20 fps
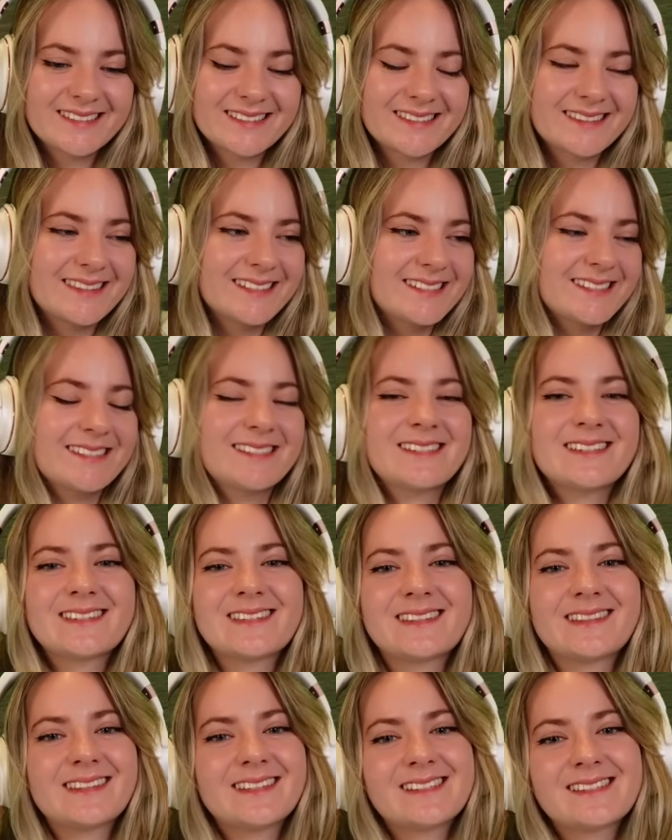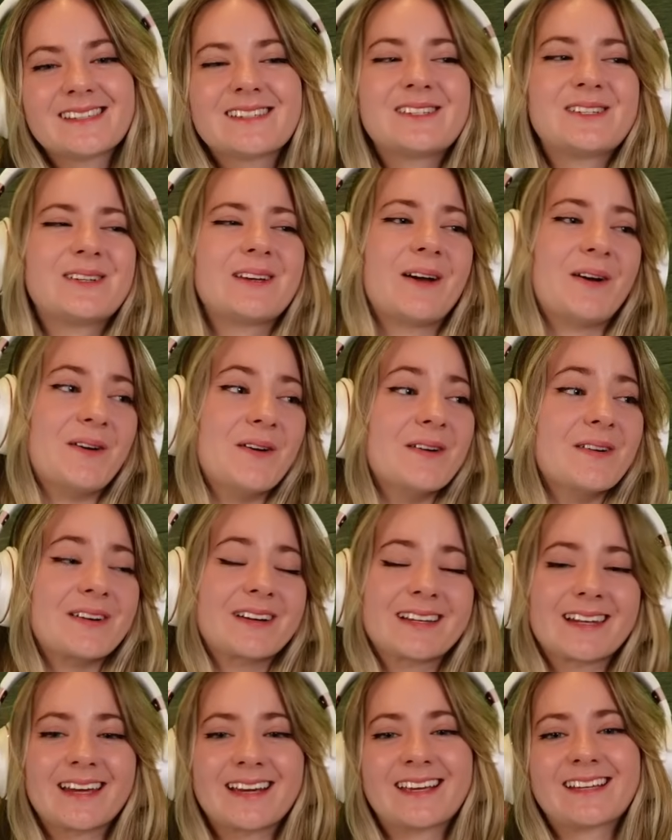This is a joke.
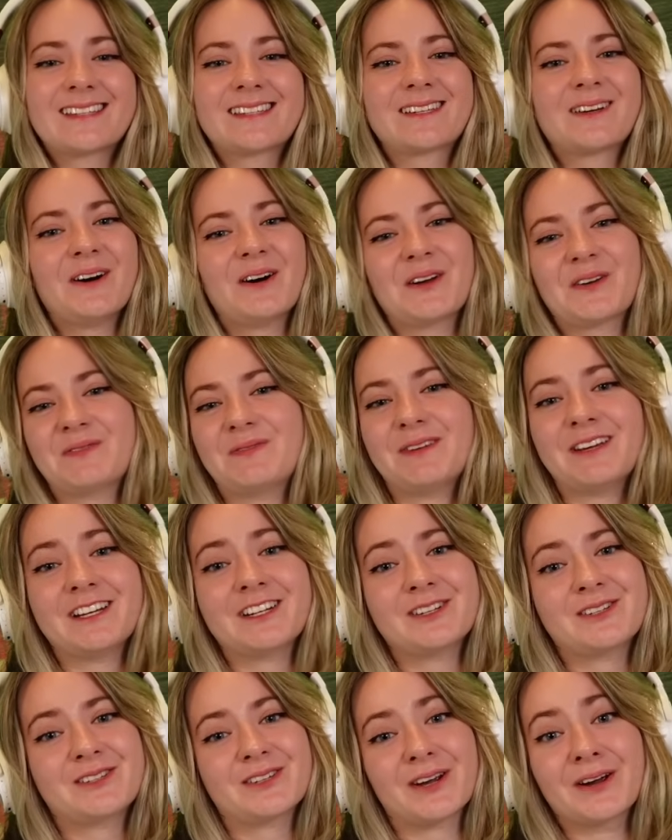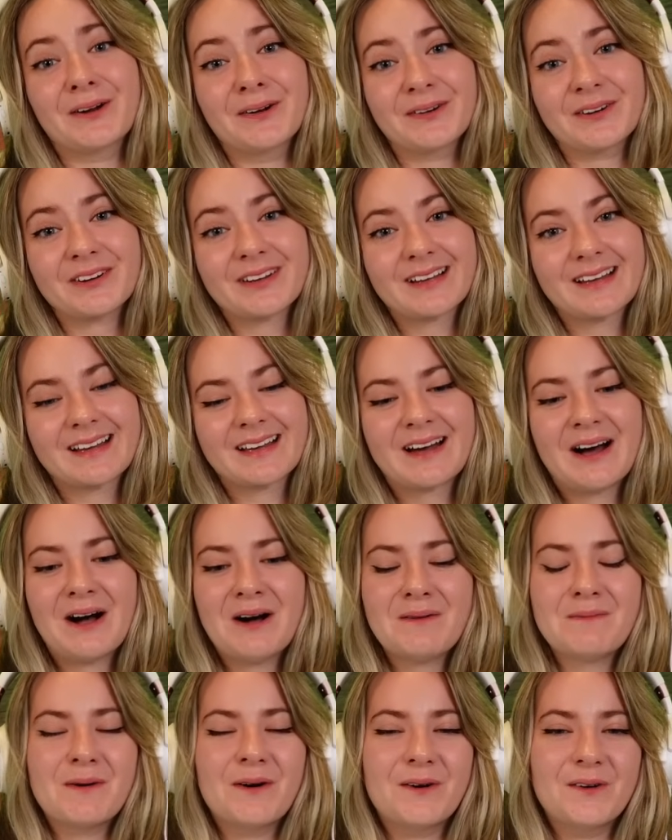Like, it's gotta be a joke.
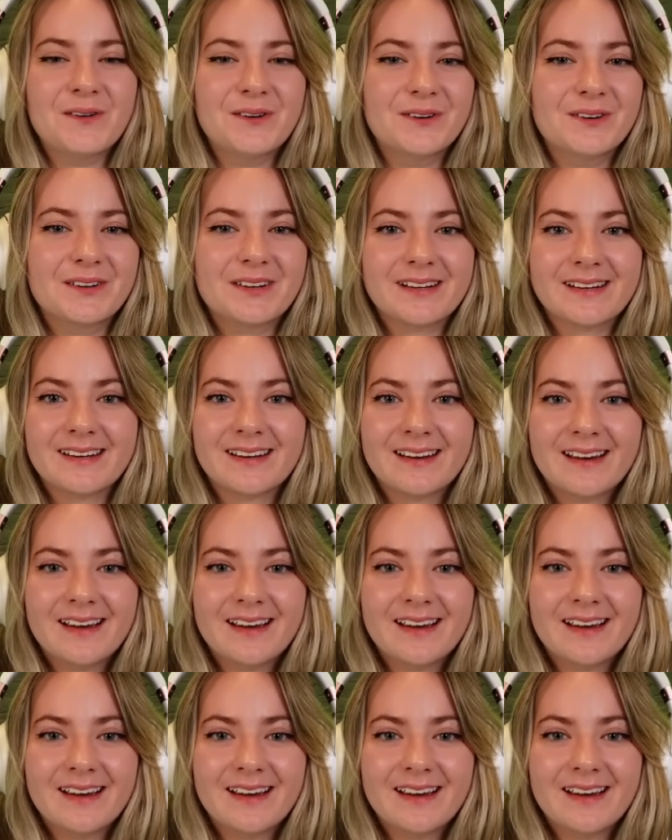Come on.